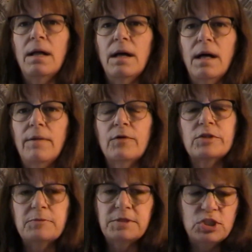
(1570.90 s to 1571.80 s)
the
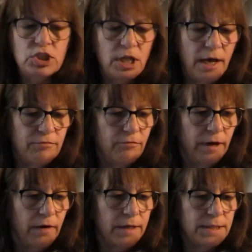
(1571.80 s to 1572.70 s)
Christmas in July
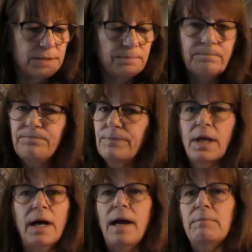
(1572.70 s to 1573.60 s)
fairies.
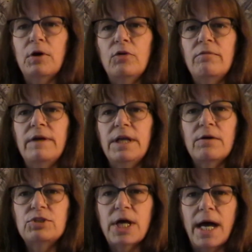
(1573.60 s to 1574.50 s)
I uploaded the
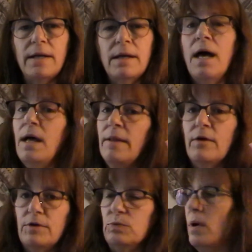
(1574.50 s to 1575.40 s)
video chat.
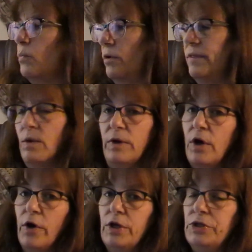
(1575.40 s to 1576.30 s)
There is one more thing we
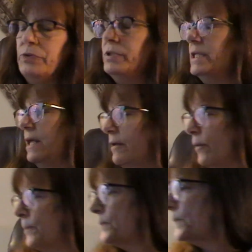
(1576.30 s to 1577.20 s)
are going to do today, though.